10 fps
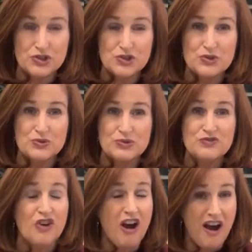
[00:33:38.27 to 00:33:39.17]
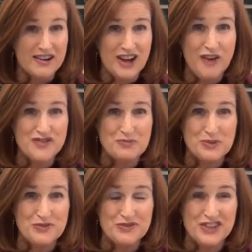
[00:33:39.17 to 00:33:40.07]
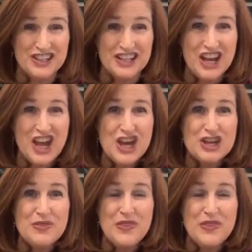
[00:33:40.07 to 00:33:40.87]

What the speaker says: shoes for uncomfortable feet,